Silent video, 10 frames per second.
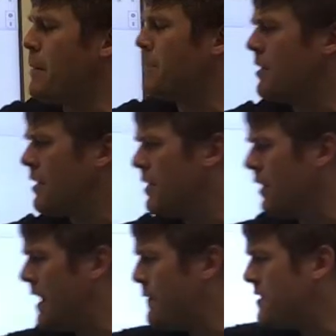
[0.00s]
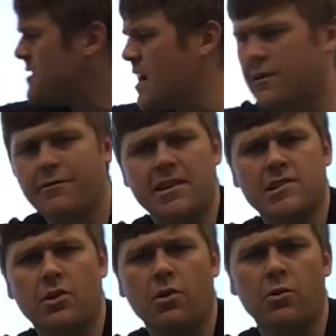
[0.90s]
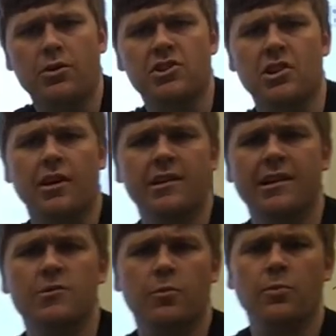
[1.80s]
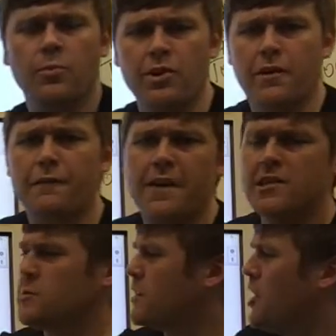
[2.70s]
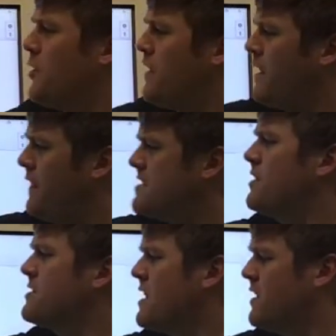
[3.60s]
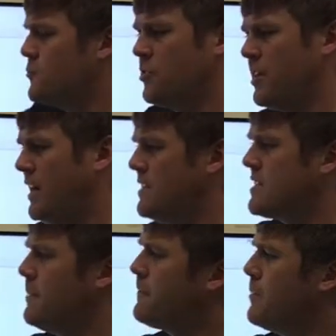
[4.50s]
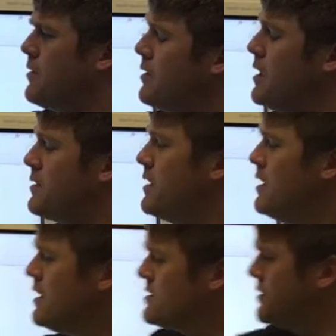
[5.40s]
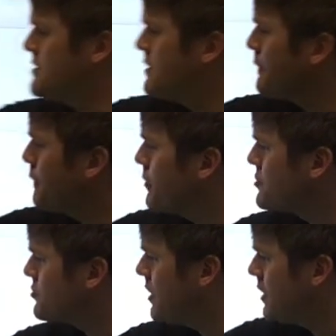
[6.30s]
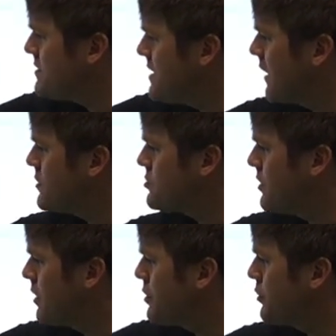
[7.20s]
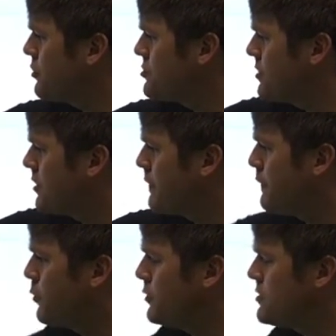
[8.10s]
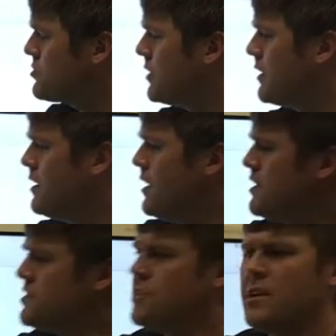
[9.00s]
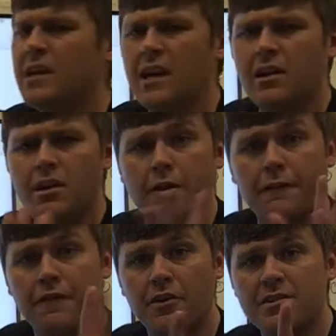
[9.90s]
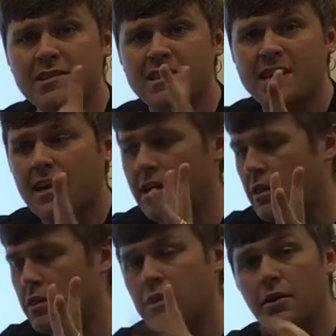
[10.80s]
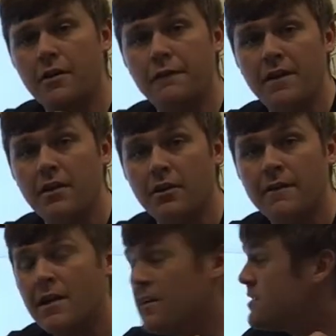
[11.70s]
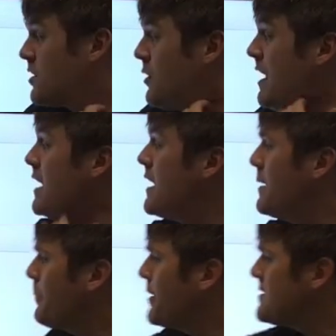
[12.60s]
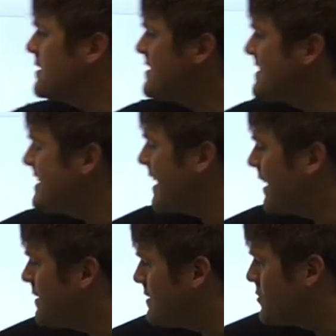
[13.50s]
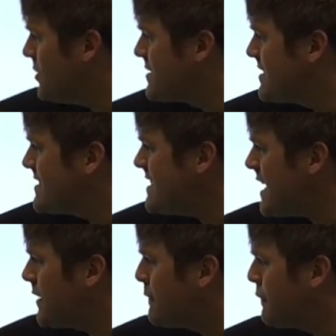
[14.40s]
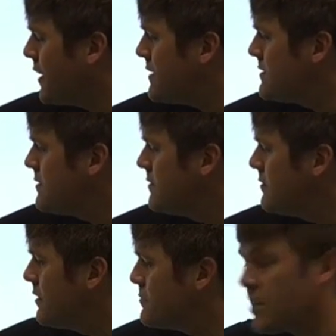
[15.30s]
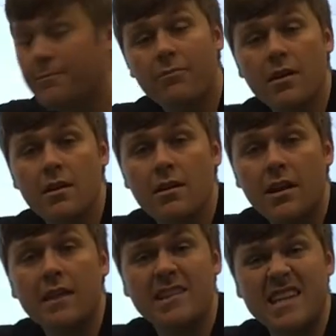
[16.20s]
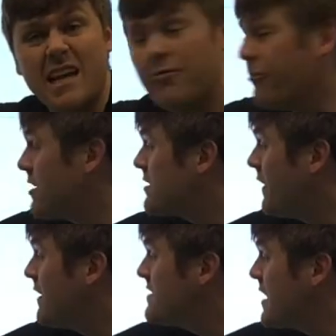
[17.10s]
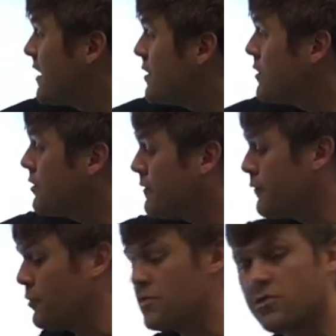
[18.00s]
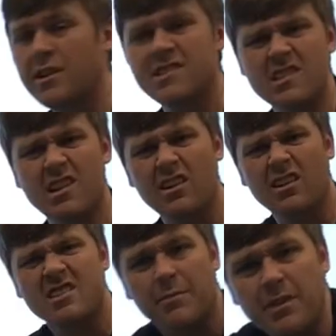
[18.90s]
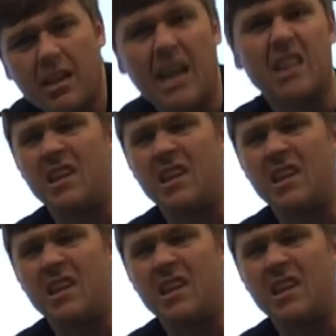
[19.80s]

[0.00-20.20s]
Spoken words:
remember, the left side of this chord chart is where your face would go in, and this other side is where your hands come from underneath. So this is our first string, our second string, our third string, and our fourth string. So you're going to need your first, second, and third finger to go ahead and press the second, squeeze the second fret. The second fret on the second, third, and fourth strings. It's going to look something like